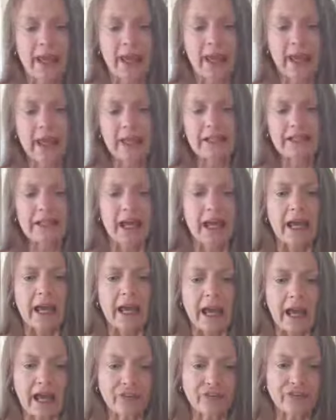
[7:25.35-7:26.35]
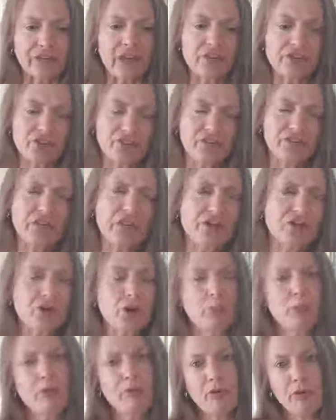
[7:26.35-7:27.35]
And as, as she said, you
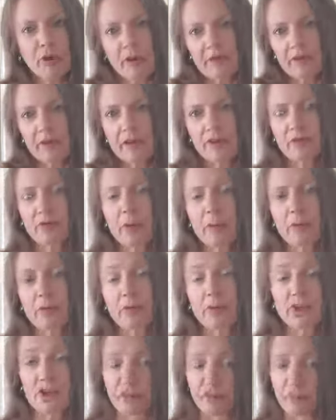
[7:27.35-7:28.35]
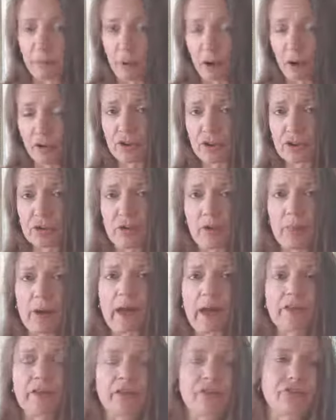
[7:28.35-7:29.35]
know, previous people that she's spoken to
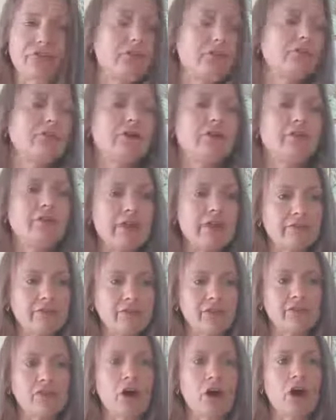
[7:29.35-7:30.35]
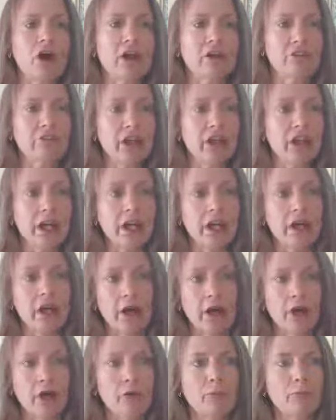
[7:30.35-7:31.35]
about this have, have emphasized
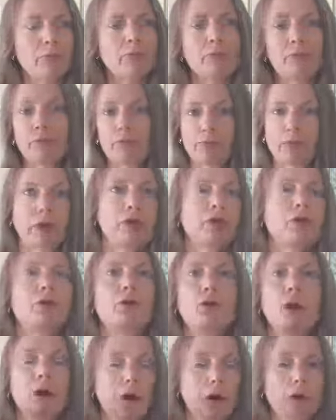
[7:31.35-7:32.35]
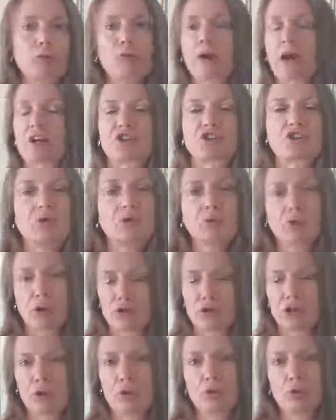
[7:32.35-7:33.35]
uh, like a, a, rational,
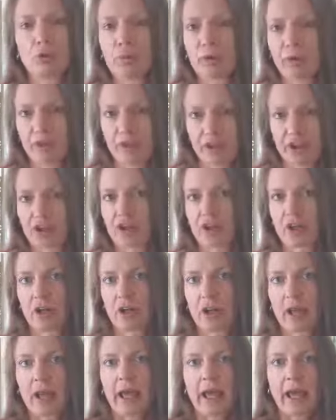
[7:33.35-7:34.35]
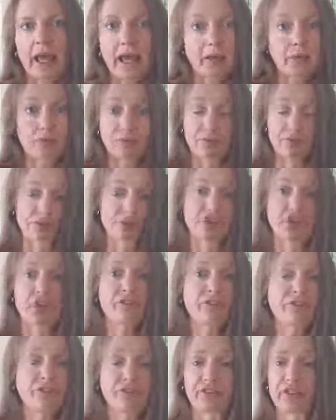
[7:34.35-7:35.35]
logical position. And
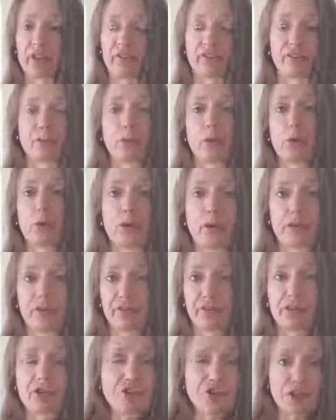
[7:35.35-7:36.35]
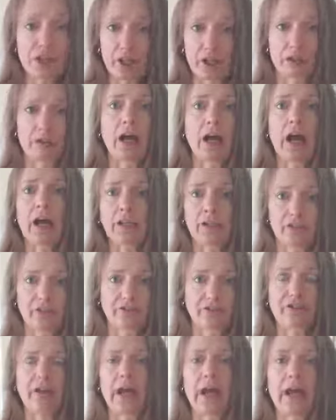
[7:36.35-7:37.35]
she's a sensible person. She can
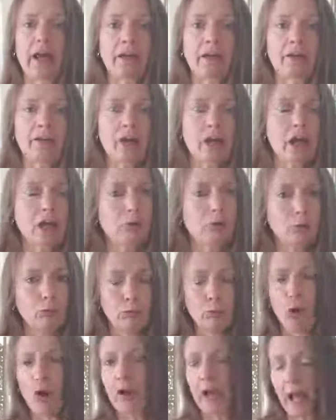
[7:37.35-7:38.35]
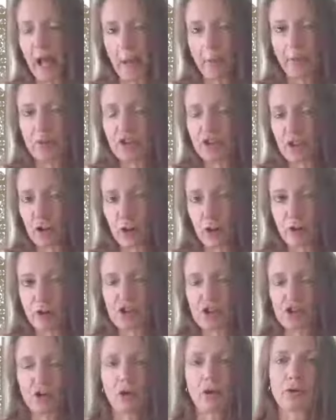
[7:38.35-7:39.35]
understand what happened to her in
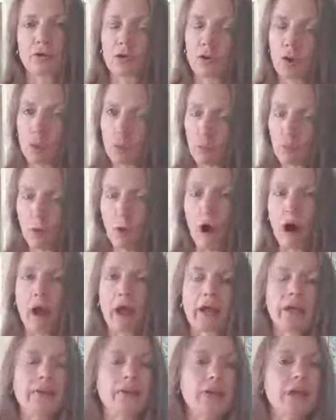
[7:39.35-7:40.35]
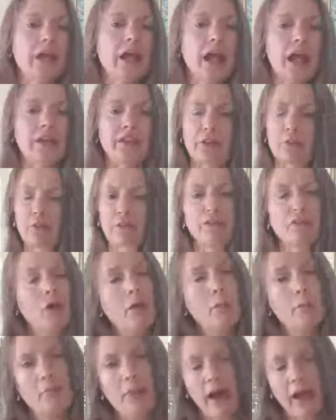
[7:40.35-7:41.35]
childhood and why, and that there was
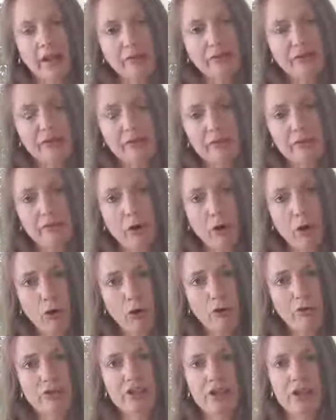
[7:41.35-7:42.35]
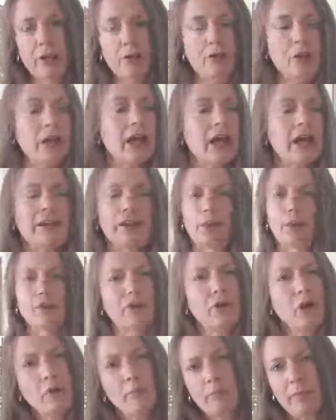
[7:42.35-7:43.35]
no malice involved. There were there was
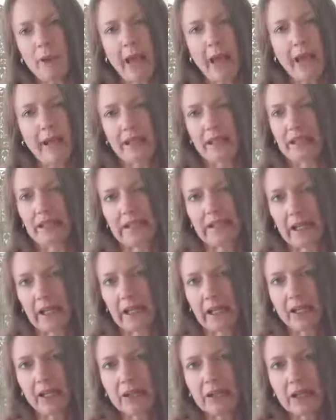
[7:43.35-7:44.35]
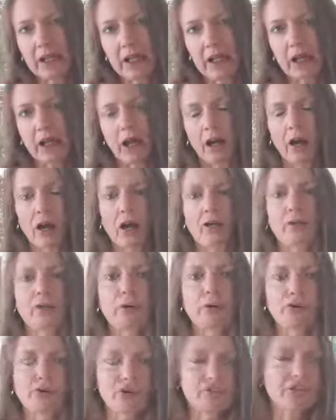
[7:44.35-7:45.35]
no bad intent. Uh,
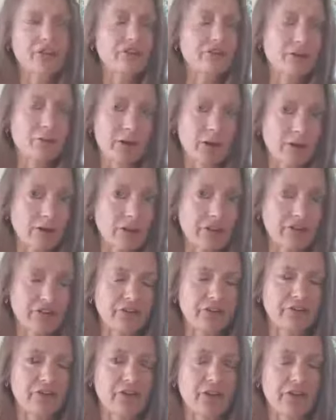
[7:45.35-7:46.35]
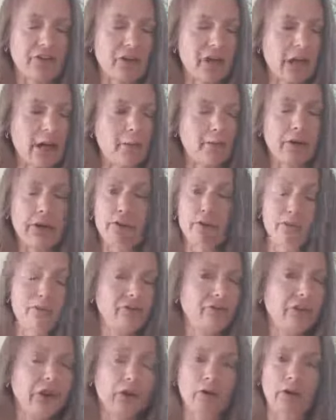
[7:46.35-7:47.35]
there were just experiences that, that happened. It was
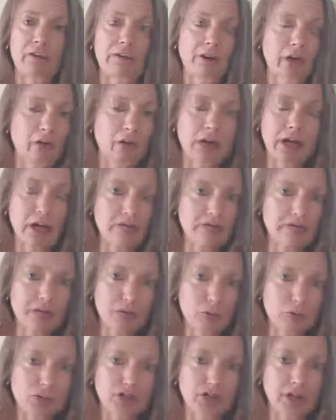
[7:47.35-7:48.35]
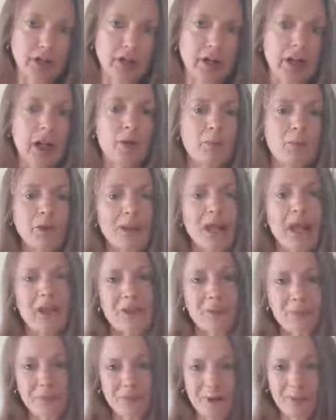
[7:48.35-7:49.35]
very, very unfortunate. But
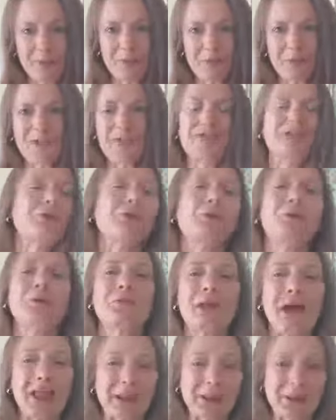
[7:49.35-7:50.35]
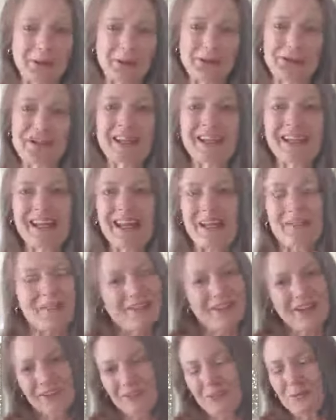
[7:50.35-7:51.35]
the problem is that all of that logic
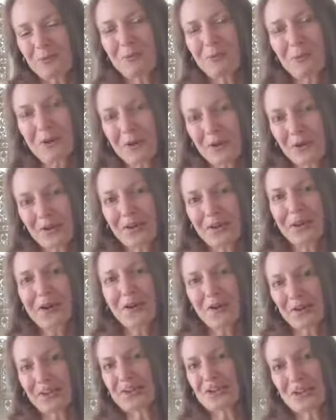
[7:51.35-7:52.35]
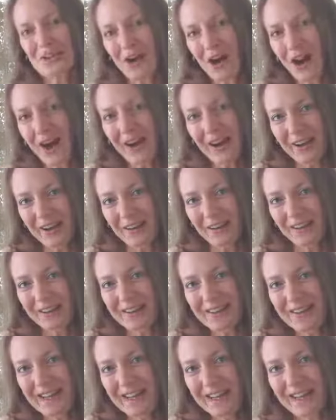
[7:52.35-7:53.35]
doesn't work on a
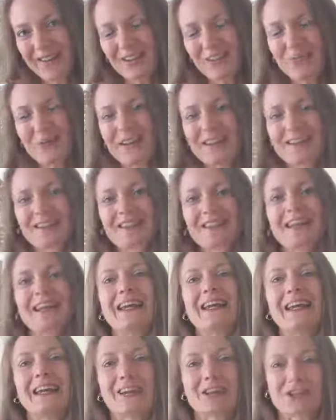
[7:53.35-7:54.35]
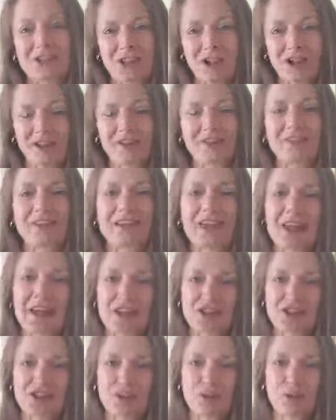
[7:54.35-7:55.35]
child, especially a child of the
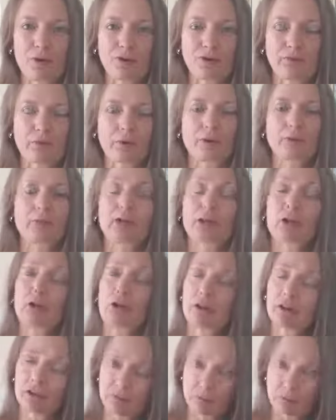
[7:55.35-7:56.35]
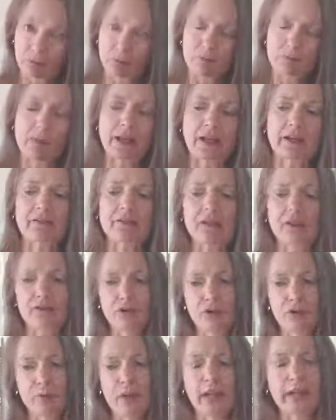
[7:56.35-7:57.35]
age she was when, when going through many of these
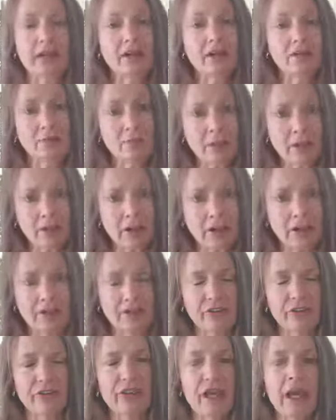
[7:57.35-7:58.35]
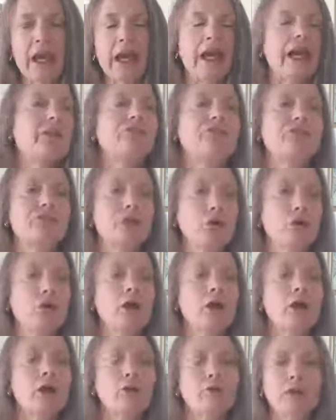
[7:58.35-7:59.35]
traumatic experiences. And so
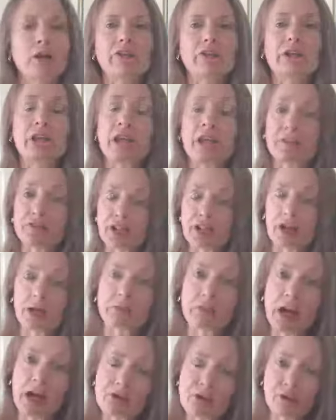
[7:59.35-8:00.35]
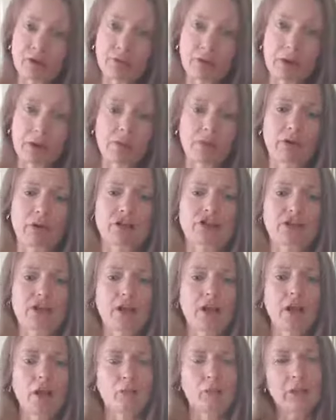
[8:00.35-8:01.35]
with EFT and matrix
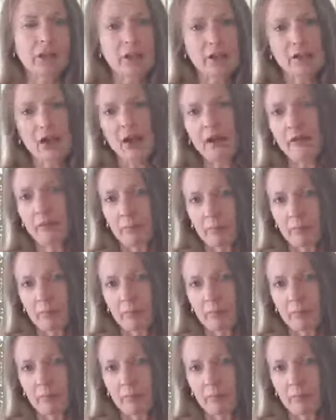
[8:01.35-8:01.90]
imprinting, we can can kind